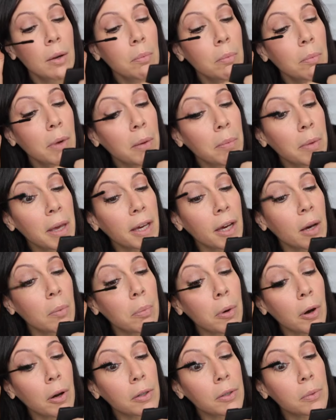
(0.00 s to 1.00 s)
my
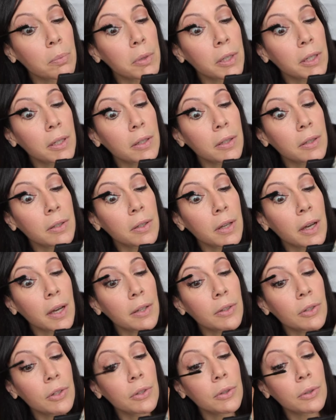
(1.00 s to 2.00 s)
makeup box because
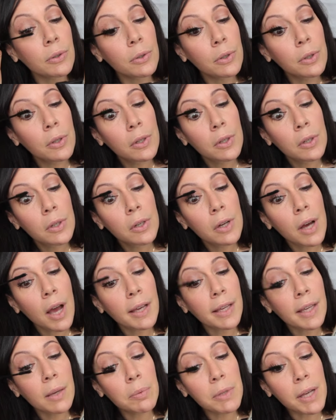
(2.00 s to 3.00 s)
I
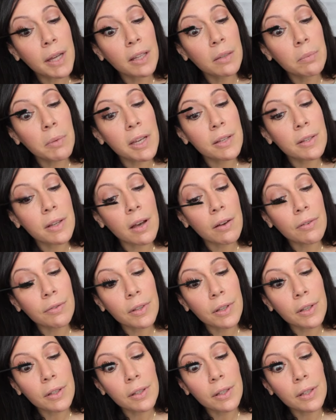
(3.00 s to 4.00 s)
keep telling myself
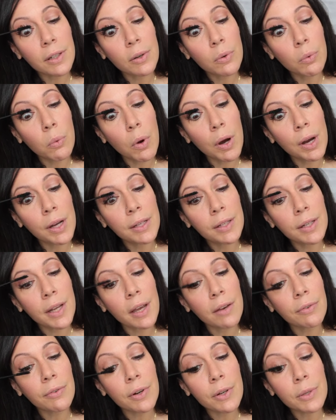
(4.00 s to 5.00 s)
that, one
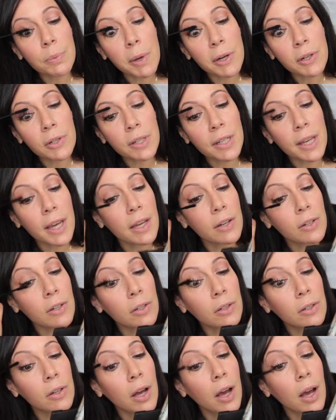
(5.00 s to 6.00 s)
day for a special
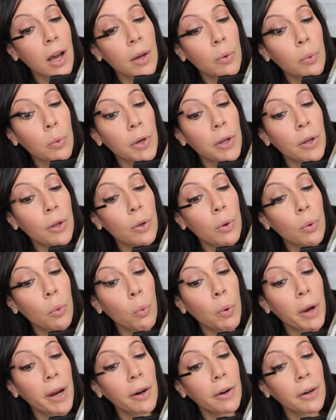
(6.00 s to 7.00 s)
occasion, I will
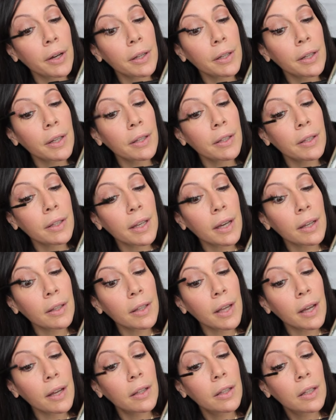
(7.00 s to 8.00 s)
wear it and get
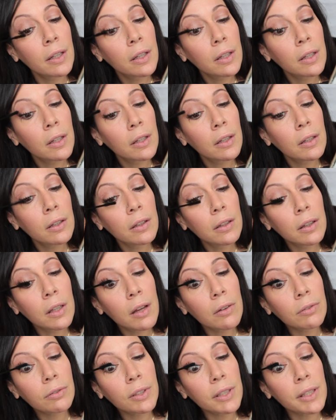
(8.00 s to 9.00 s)
that
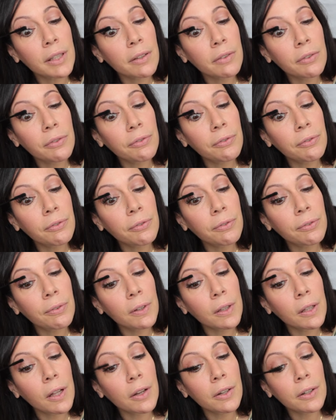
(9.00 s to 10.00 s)
lovely,
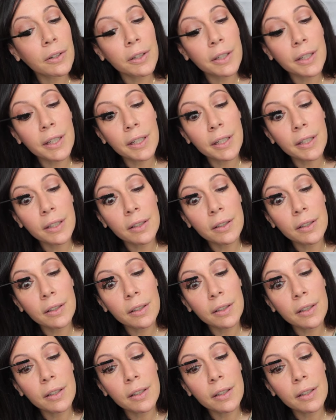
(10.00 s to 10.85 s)
fluttery